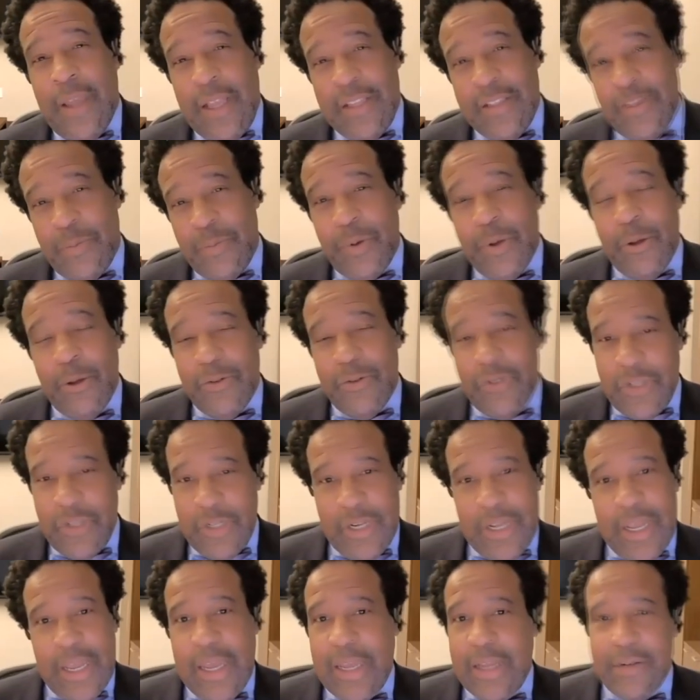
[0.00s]
as opposed
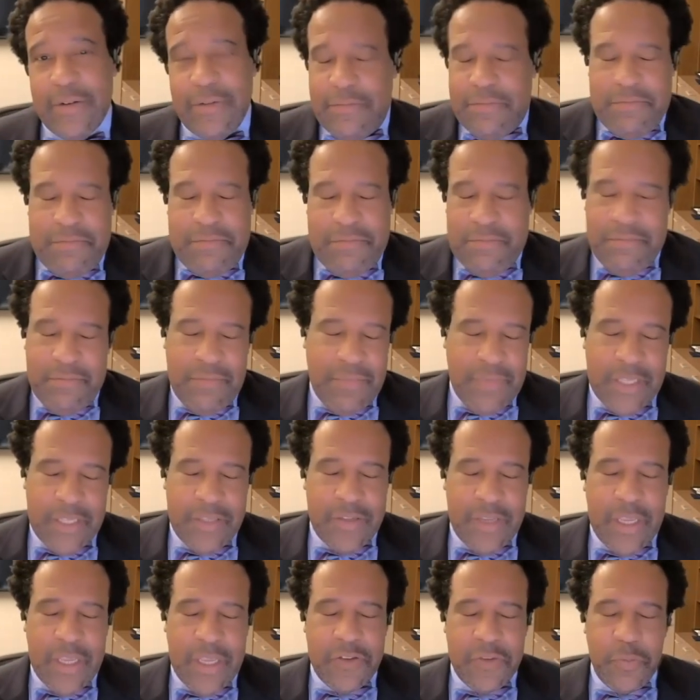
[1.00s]
to not.
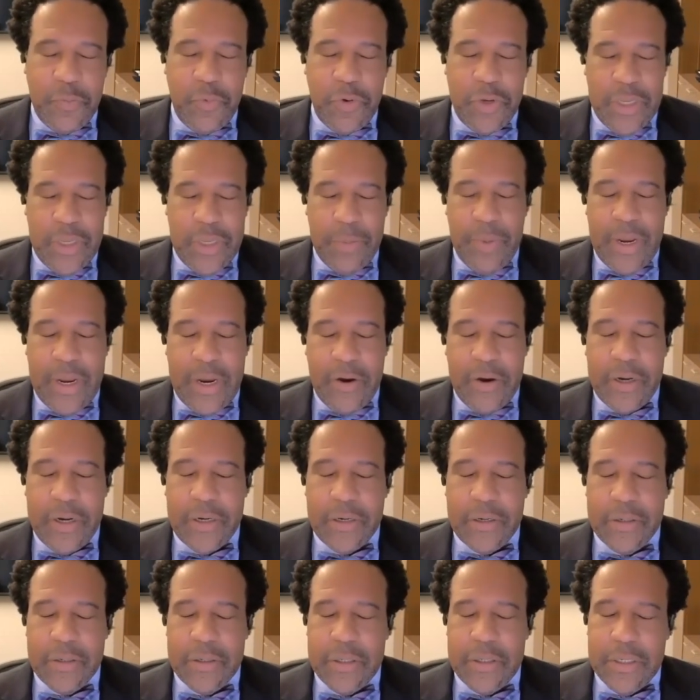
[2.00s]
It's it's pretty
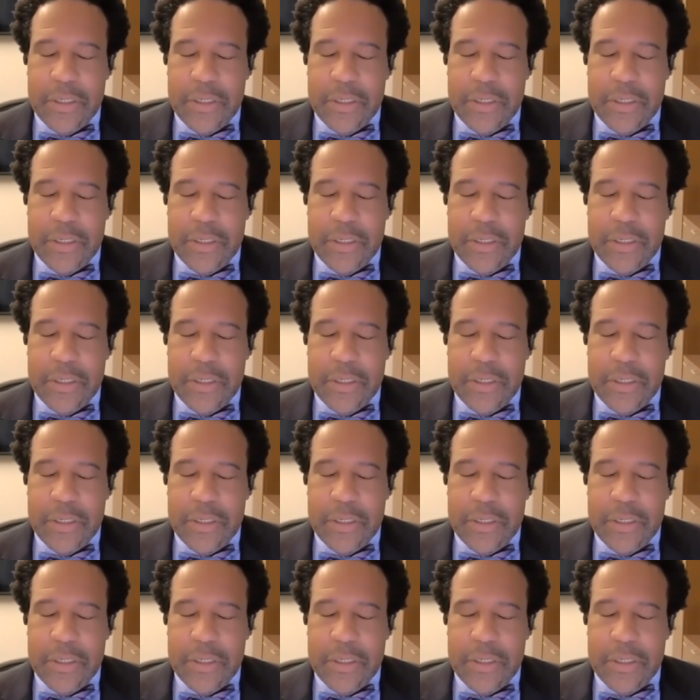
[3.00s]
apparent.